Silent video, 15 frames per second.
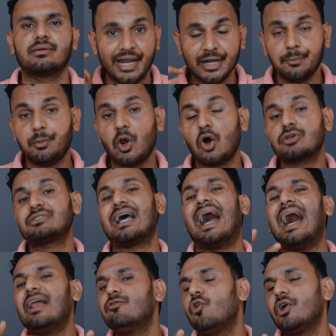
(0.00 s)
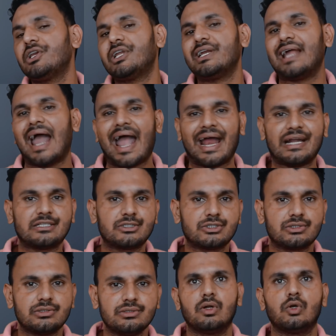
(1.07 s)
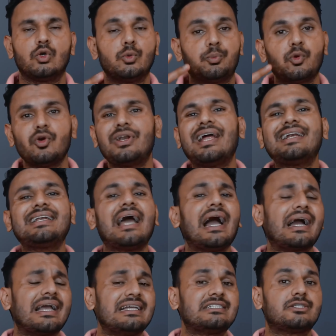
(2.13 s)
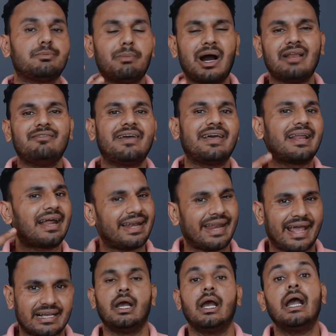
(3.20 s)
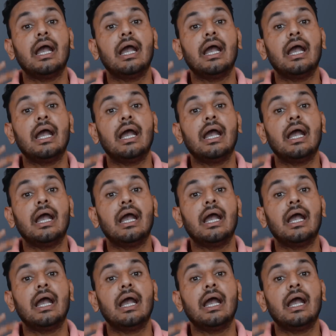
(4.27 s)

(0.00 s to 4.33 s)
It blocks unwanted ads to protect against malware attack.